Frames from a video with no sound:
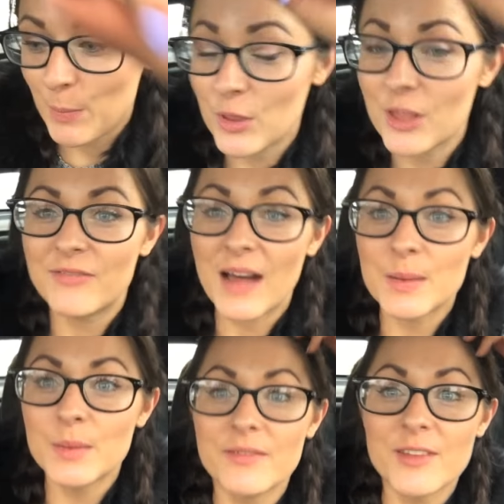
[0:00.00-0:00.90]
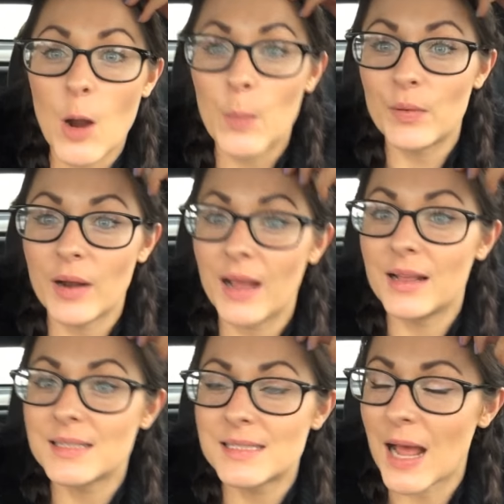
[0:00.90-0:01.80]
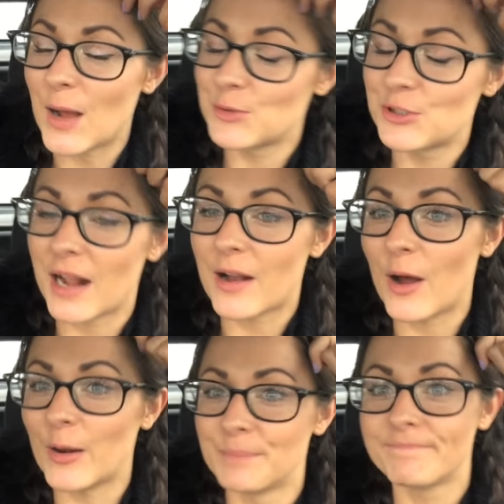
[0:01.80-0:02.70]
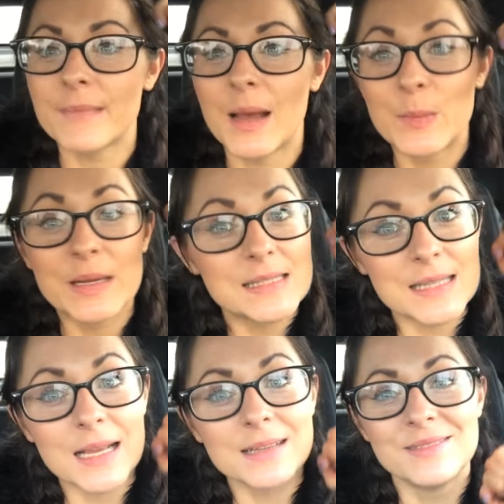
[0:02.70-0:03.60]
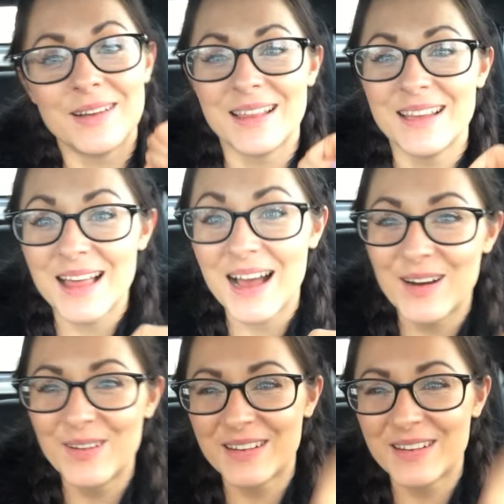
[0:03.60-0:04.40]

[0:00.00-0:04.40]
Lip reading: we put the Phantom of the Opera soundtrack on and we sing really loud.